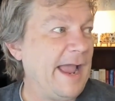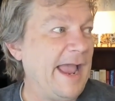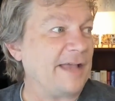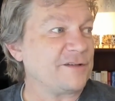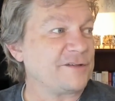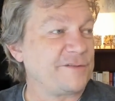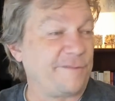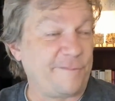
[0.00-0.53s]

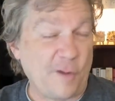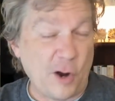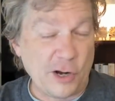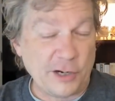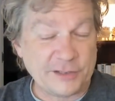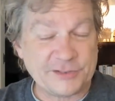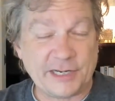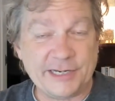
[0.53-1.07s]
As
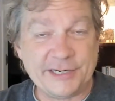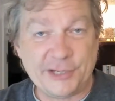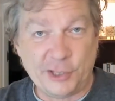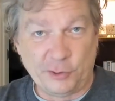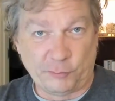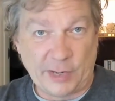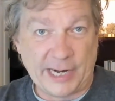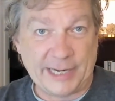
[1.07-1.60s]
far as I
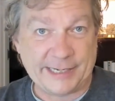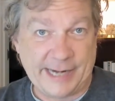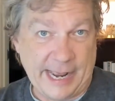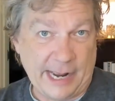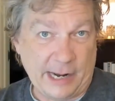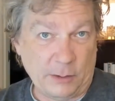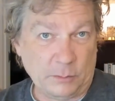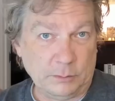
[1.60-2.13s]
know right
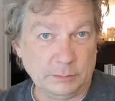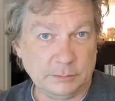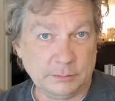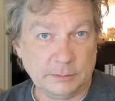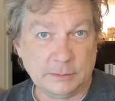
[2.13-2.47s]
now,